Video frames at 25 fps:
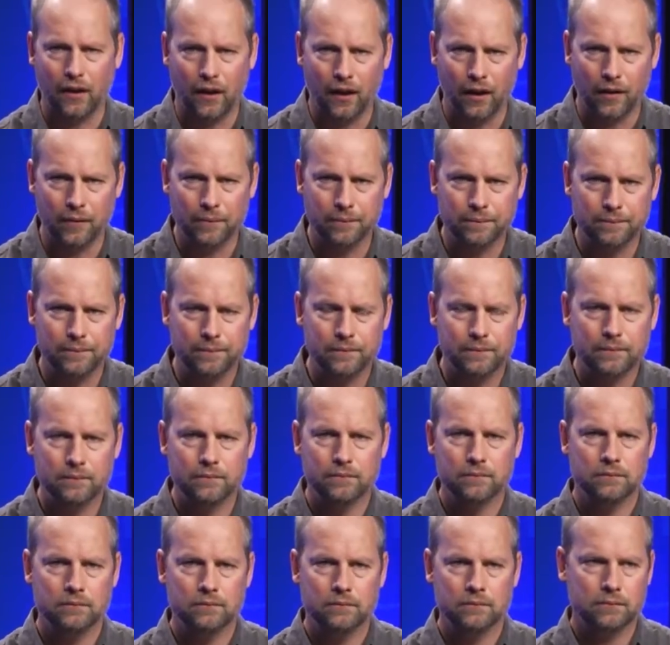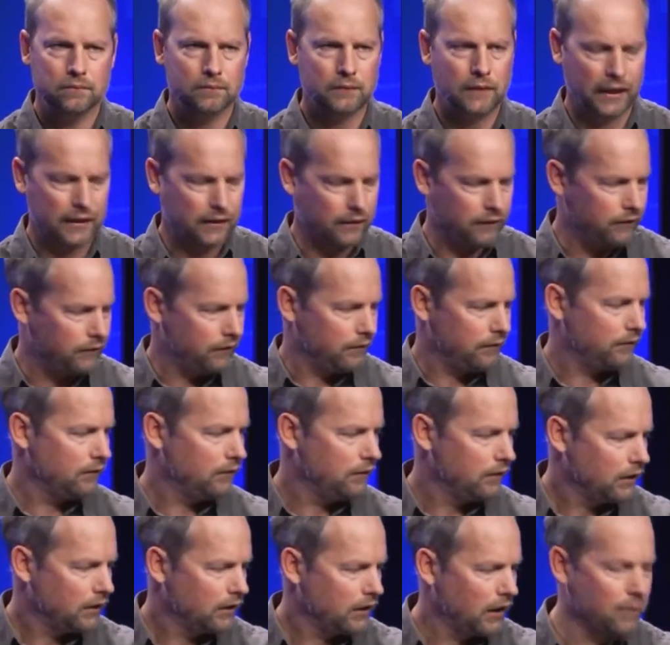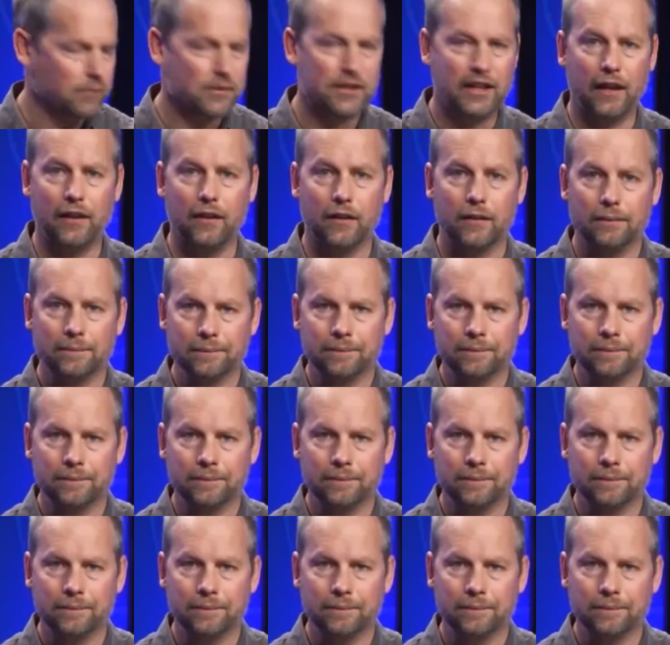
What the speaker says: kind of come together.